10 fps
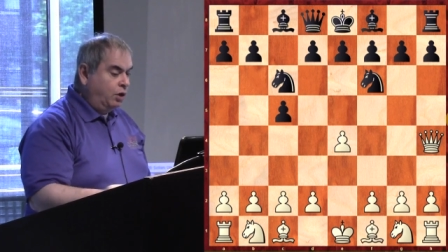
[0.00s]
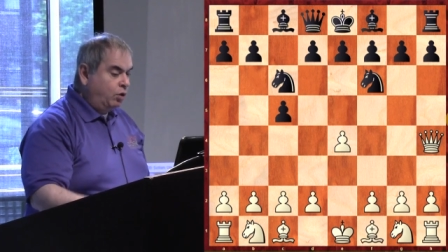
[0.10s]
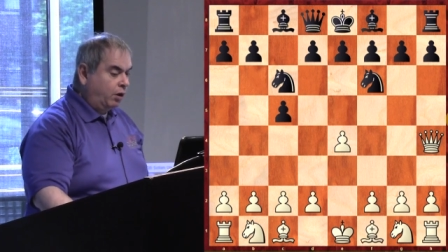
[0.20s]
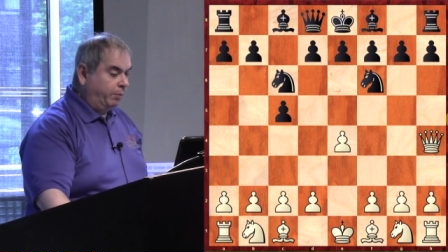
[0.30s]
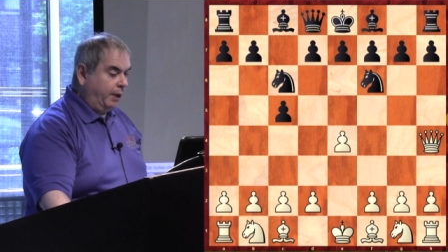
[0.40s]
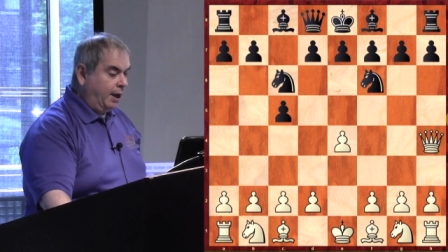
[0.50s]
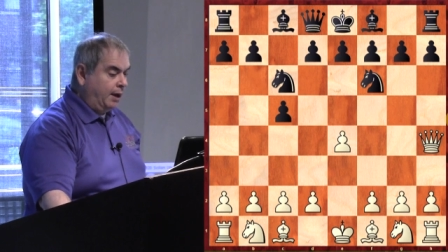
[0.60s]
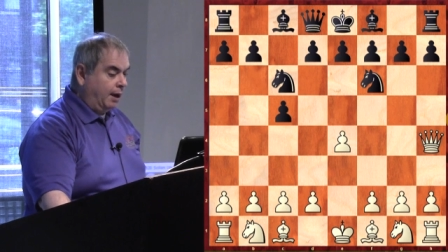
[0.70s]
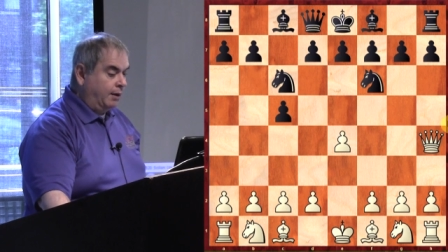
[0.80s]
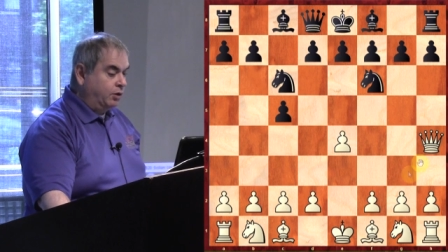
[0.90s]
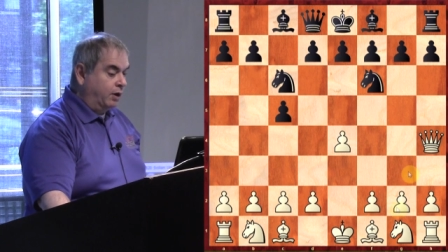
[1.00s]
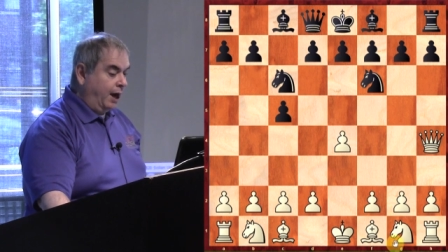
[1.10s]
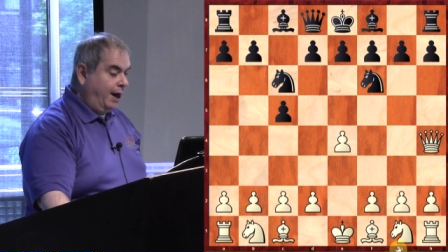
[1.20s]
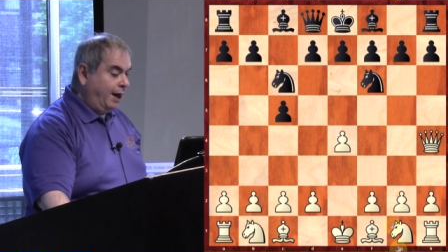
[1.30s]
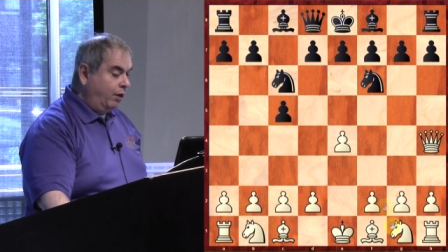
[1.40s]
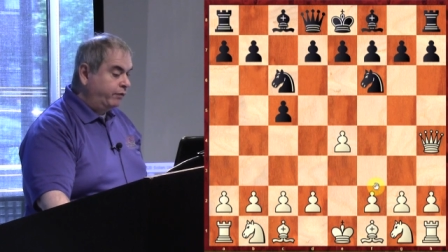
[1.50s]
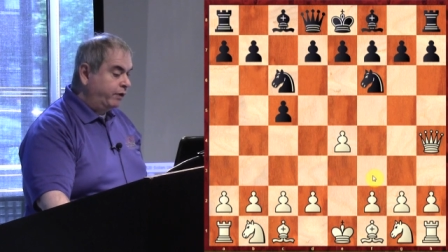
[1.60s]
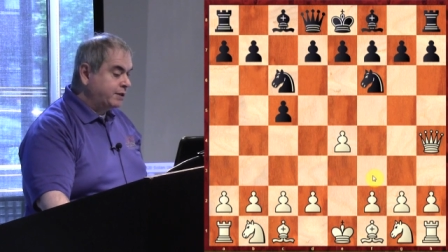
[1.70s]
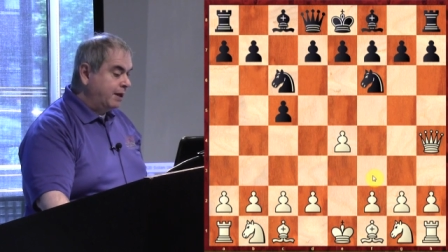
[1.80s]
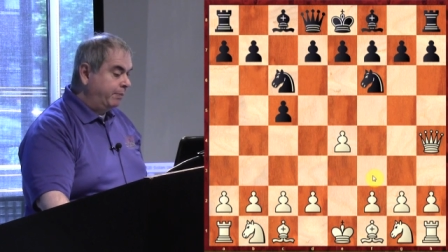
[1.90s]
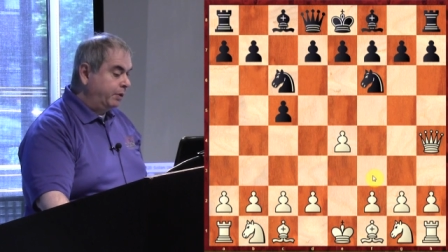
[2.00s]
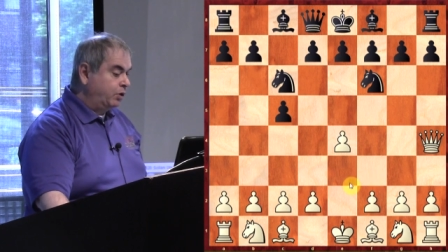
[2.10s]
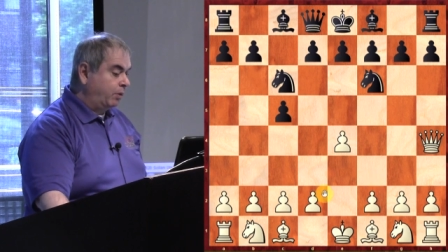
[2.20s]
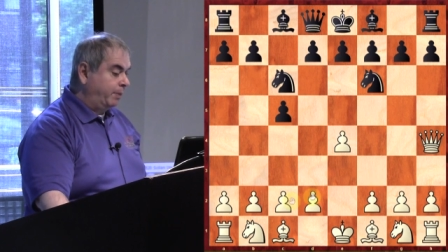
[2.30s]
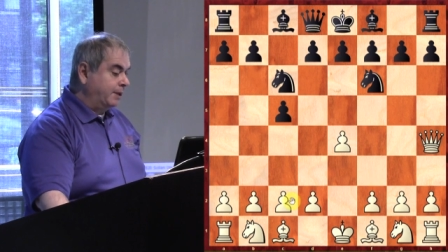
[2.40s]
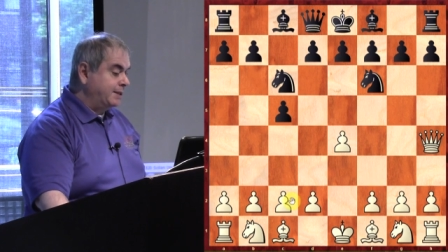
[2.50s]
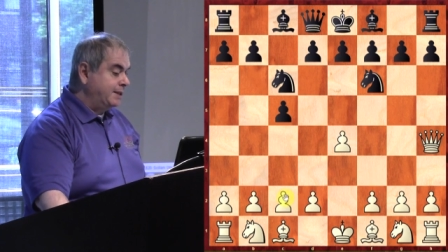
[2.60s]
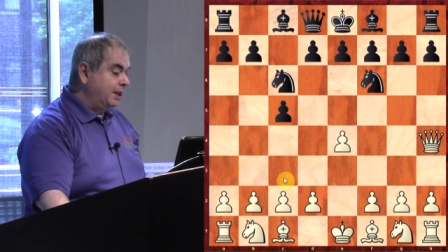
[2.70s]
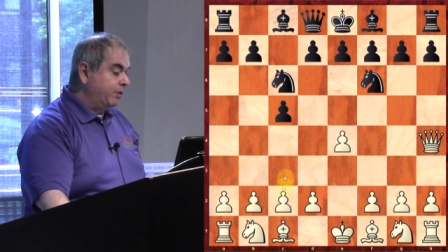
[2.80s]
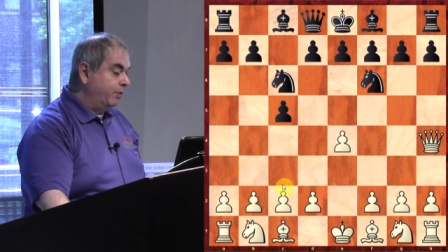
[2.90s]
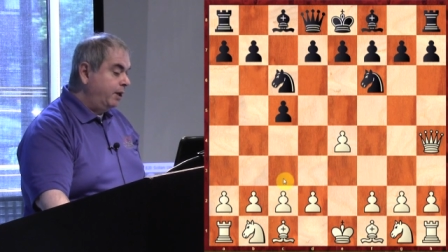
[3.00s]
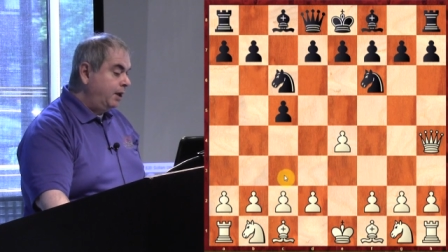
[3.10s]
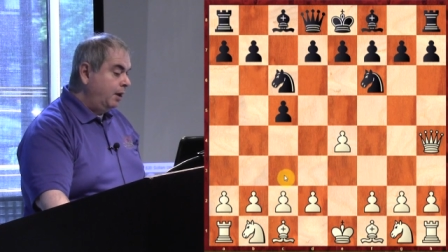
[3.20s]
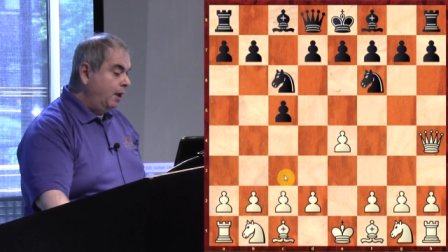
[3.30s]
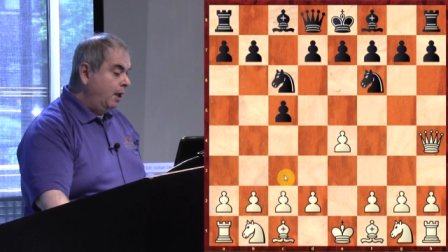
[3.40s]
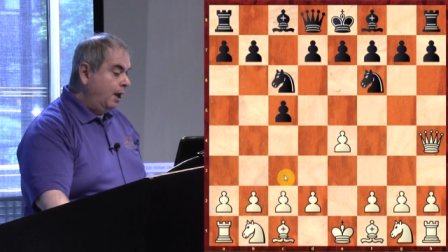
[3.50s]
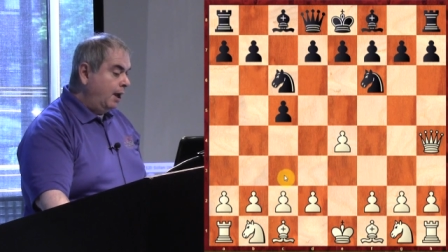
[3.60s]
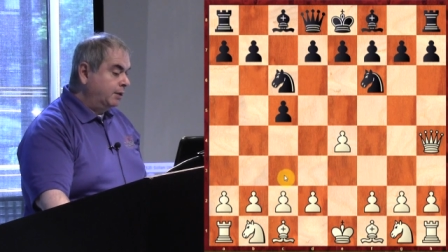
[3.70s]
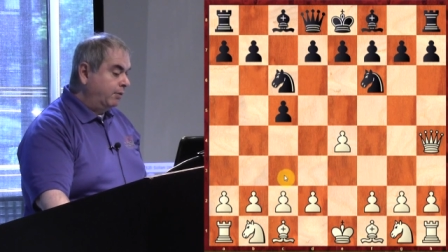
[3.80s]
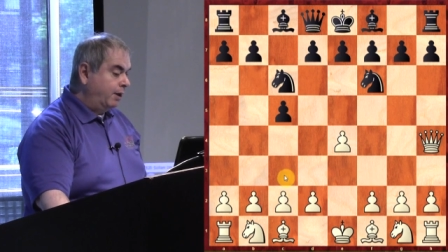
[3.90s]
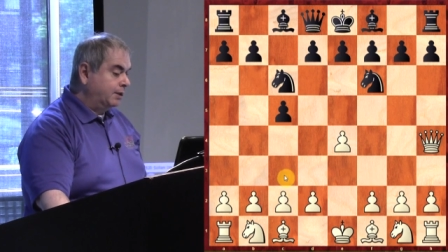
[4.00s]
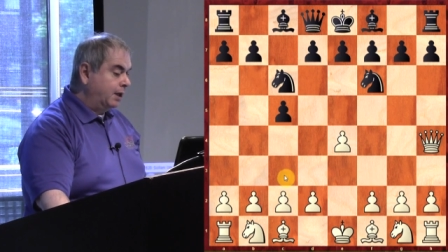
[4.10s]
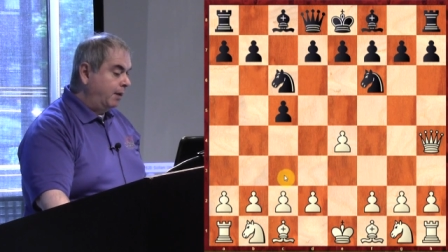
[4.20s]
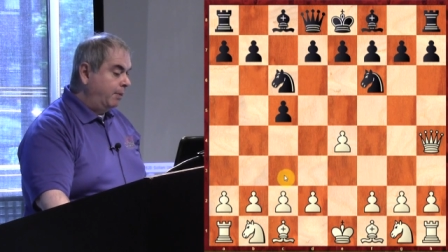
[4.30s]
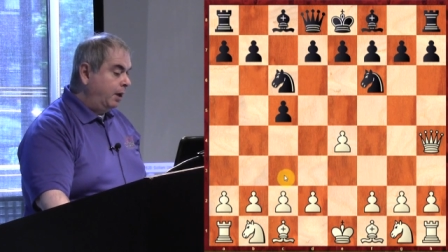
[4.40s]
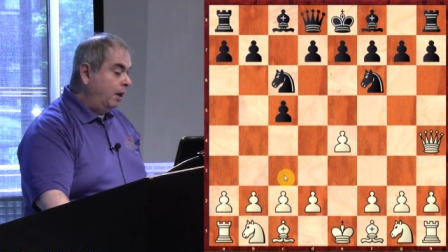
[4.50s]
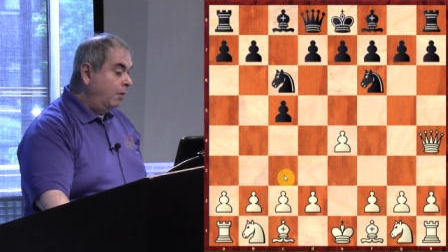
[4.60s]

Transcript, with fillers: You can play your knight out, for example. You can play c3 at the right time.